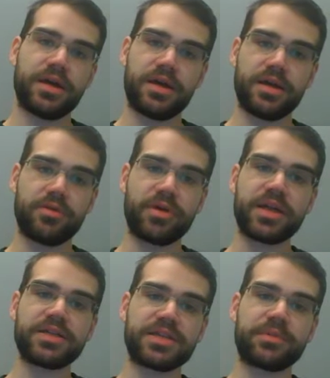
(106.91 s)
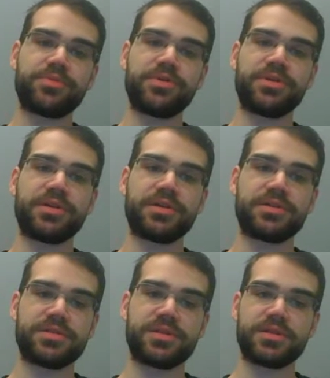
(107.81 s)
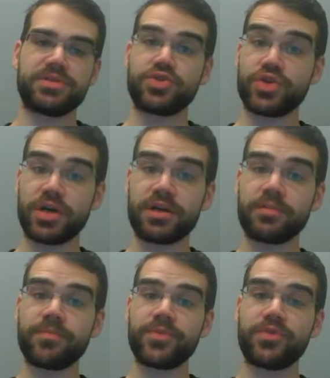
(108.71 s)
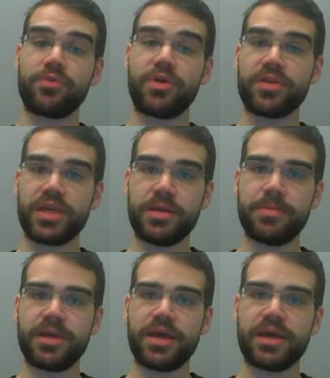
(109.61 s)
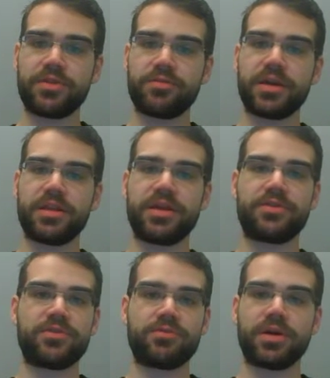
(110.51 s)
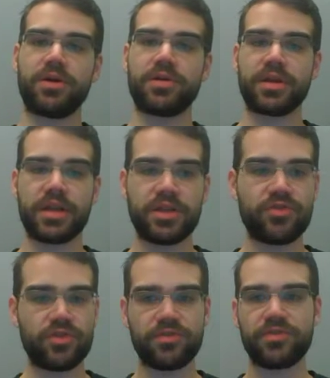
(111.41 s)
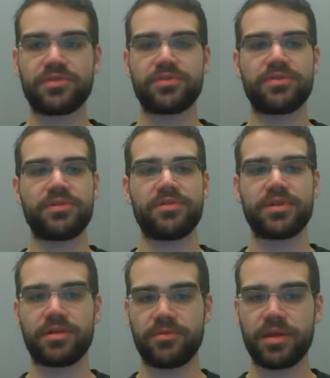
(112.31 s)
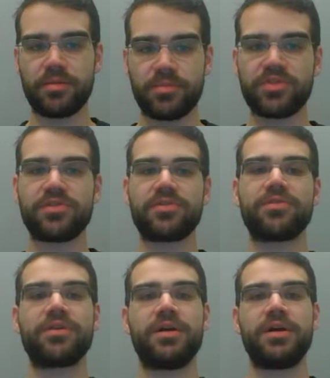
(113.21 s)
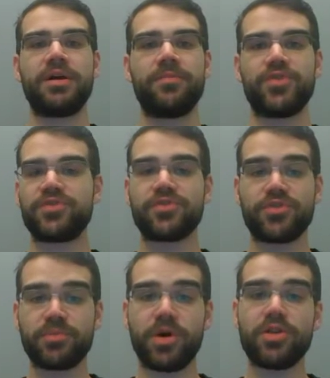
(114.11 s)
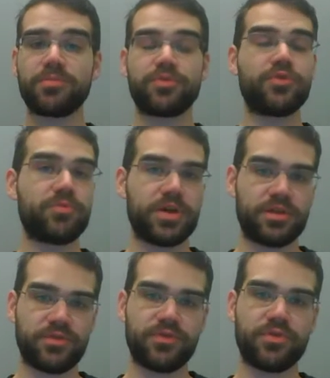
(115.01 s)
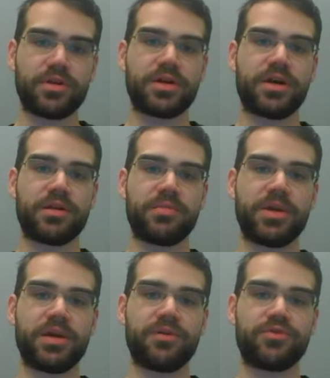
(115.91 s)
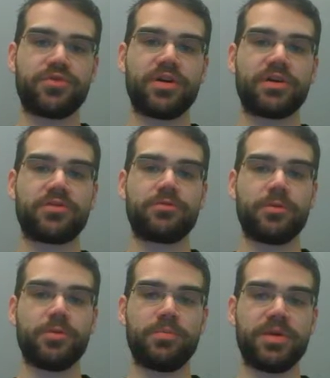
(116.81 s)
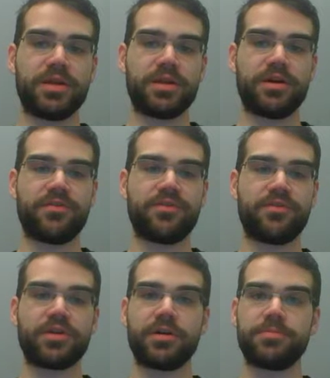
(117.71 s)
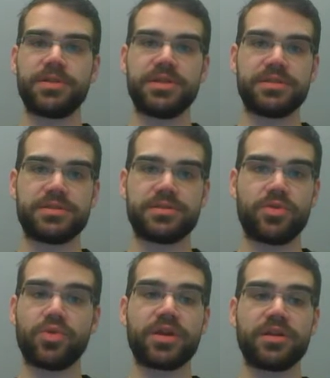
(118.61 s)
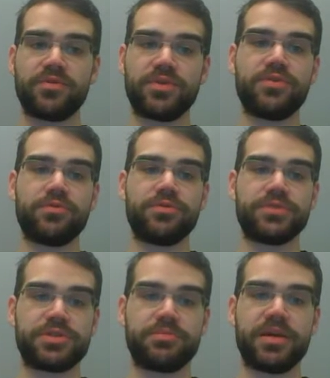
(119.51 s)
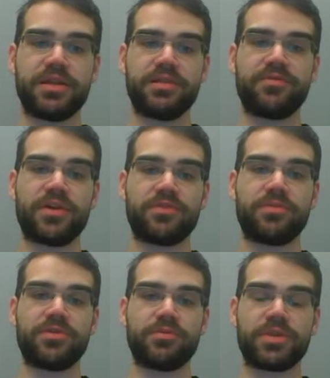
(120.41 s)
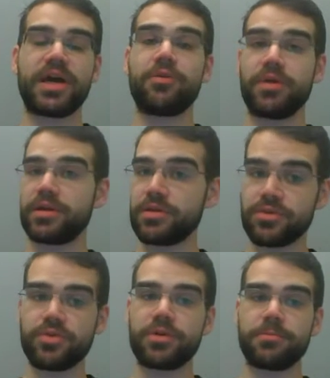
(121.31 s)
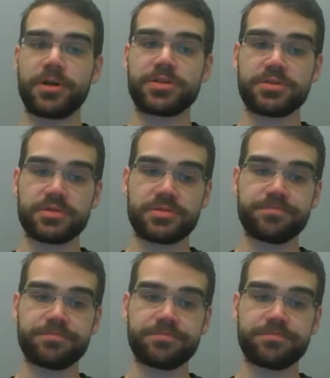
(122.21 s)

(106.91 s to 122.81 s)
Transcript: A great example of this is trucking. So while the EPA has regulations regarding engine efficiencies and emissions, just a small improvement in the fuel economy of trucks would be enough for companies or individuals to make the investments without regulatory pressures.